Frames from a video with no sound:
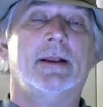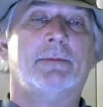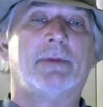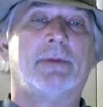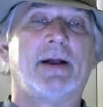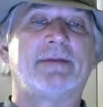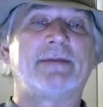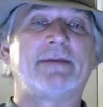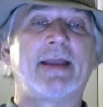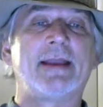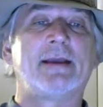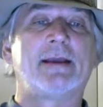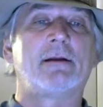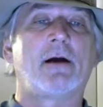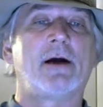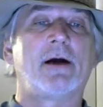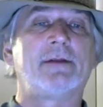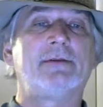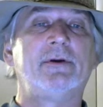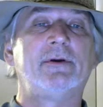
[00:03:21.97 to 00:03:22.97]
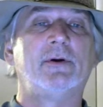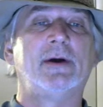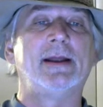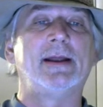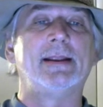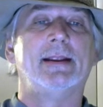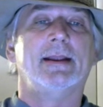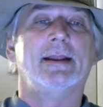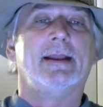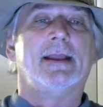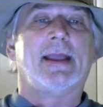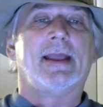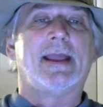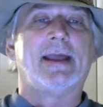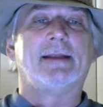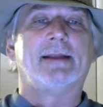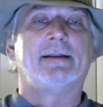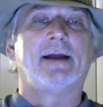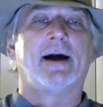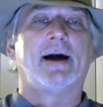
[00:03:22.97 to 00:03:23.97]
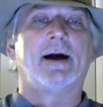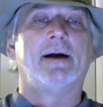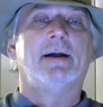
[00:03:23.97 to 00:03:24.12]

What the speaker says: But I was hanging on to it, and